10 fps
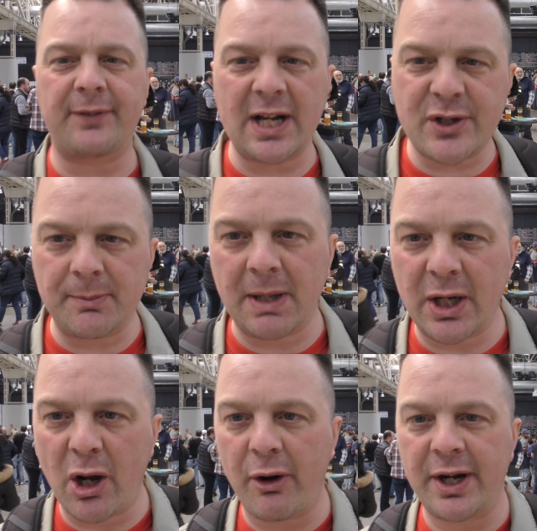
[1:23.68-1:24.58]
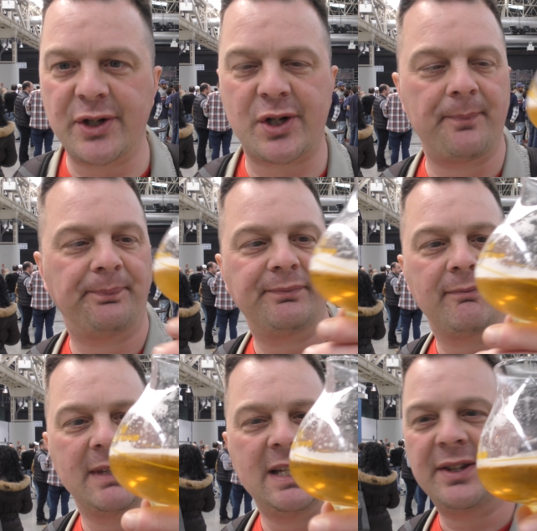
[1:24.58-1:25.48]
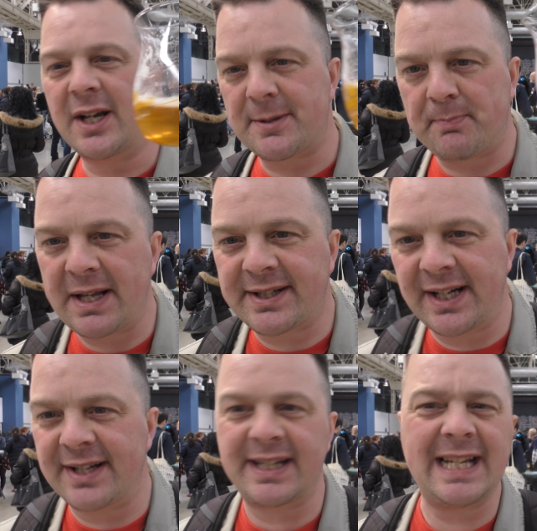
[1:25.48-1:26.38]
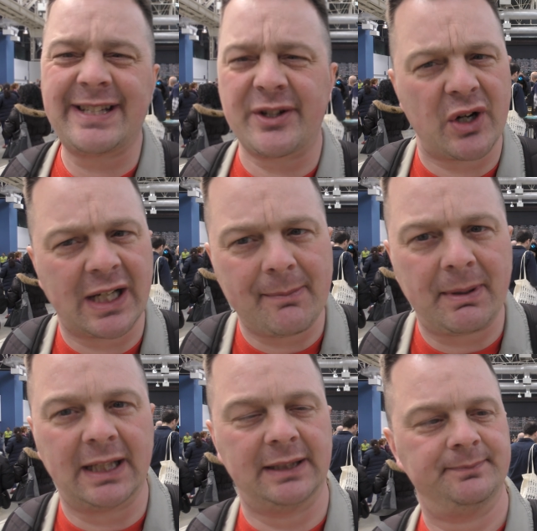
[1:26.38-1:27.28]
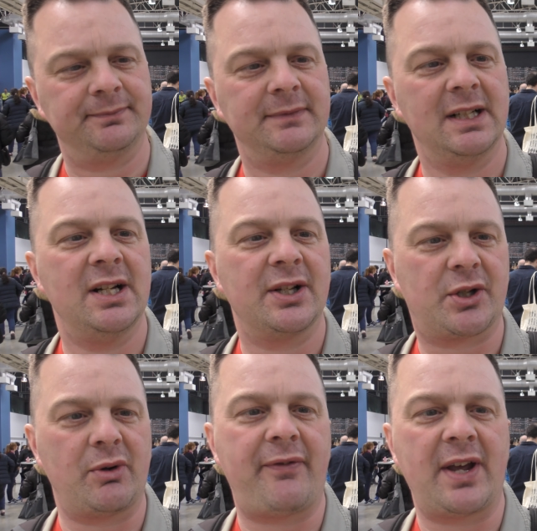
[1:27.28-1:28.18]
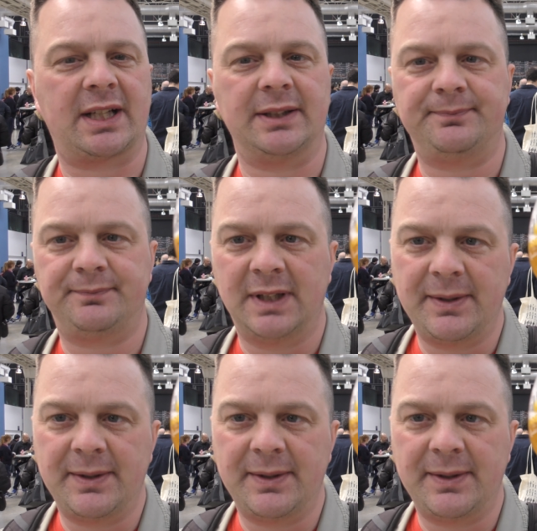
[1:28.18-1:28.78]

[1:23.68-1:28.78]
Fleshy blood orange, nice bitterness, easy drinking beer. Terrific.